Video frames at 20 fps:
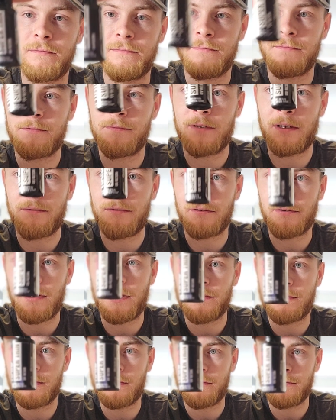Favorite
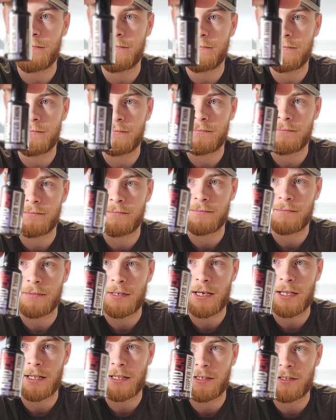resin?
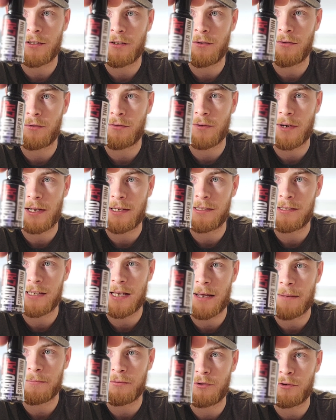I like to use Raid
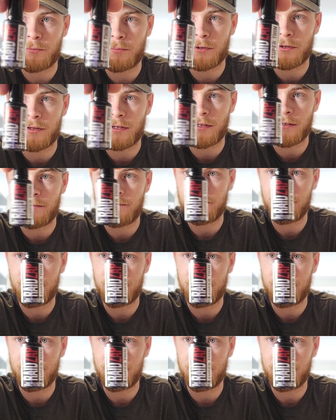Zap super thin.